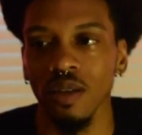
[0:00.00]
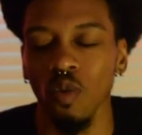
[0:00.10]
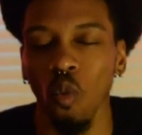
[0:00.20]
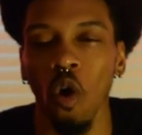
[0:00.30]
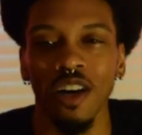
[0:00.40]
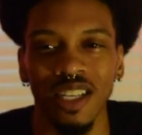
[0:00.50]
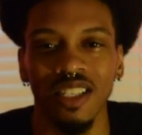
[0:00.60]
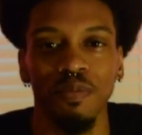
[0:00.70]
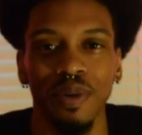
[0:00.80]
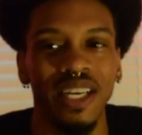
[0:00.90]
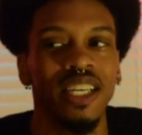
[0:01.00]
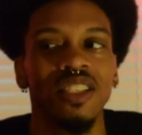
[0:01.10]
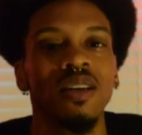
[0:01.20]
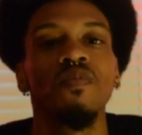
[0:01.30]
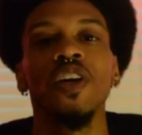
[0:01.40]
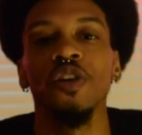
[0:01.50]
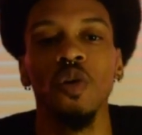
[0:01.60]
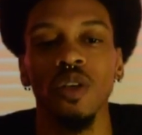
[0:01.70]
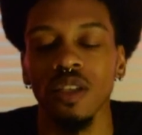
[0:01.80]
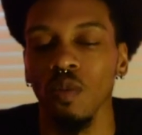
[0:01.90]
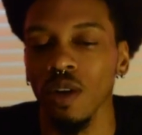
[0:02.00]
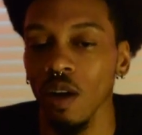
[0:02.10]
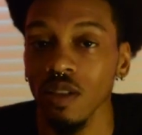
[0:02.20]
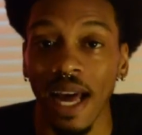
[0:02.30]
wanting to begin something new with someone else.